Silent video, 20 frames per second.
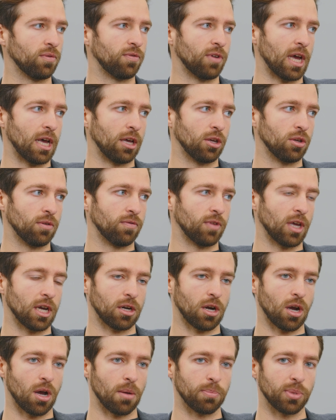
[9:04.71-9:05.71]
value of that
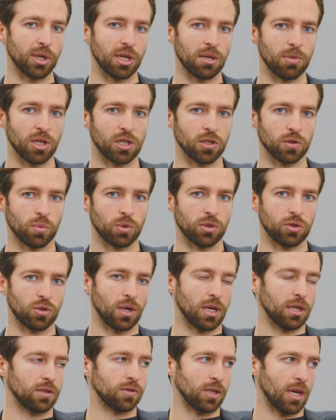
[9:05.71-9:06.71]
company because we're
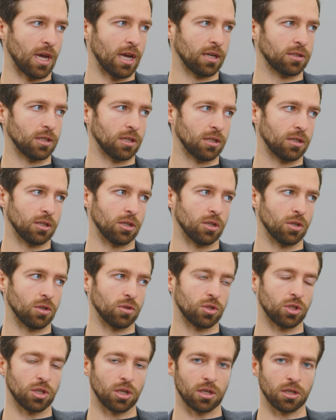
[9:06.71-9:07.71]
transacting and
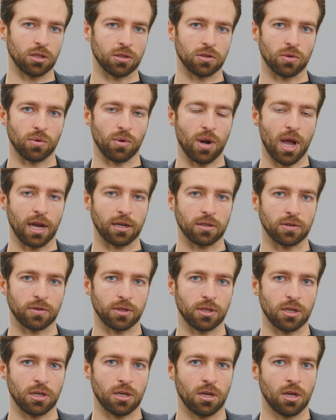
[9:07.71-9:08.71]
negotiating
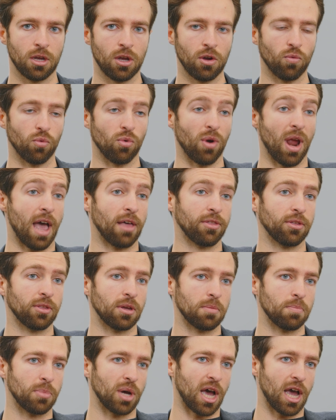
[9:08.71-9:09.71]
directly rather
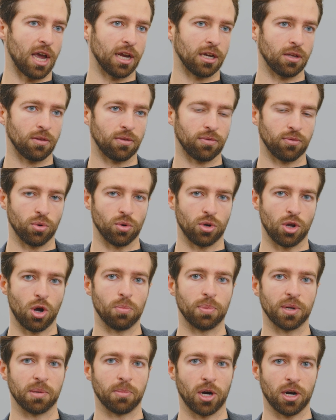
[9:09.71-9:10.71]
than buying it through an
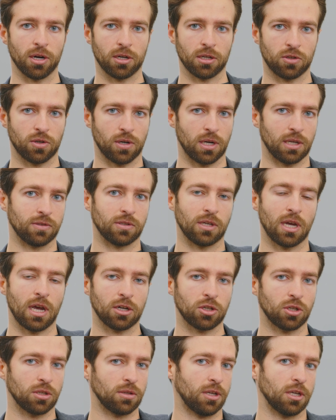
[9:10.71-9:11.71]
open market
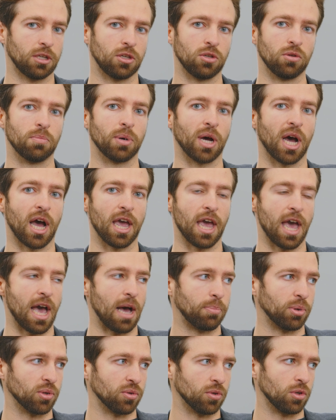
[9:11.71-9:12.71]
transaction like you'd buy
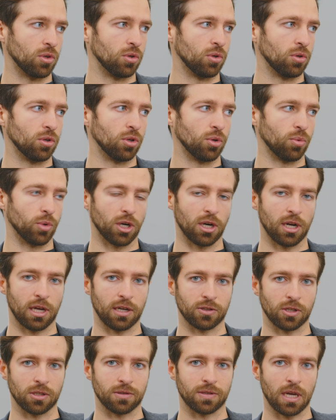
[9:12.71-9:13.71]
Apple or Google where it
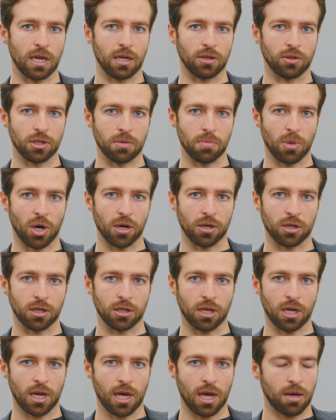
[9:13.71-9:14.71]
has a daily market
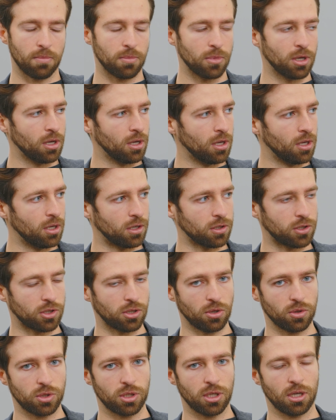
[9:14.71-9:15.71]
cap
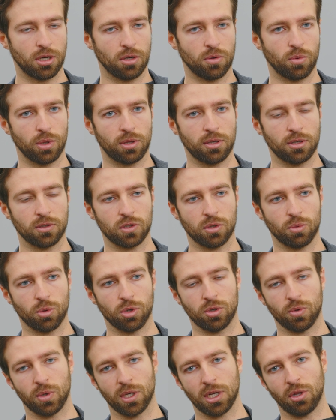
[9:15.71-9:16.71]
associated with it. So we're
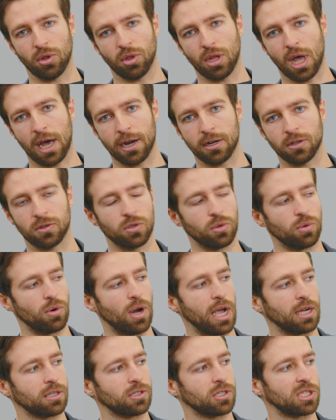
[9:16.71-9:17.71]
doing a lot of
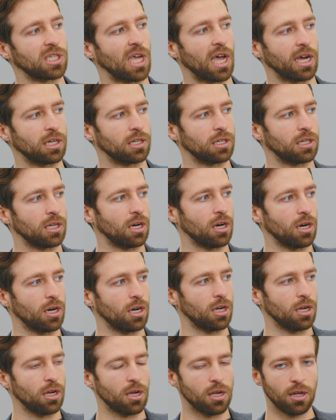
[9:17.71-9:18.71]
direct
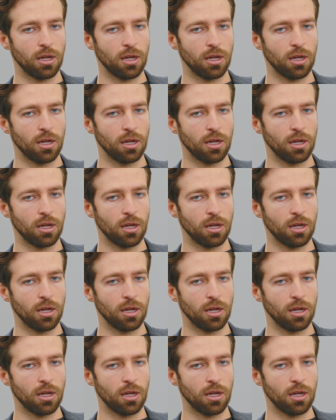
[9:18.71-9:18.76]
secondary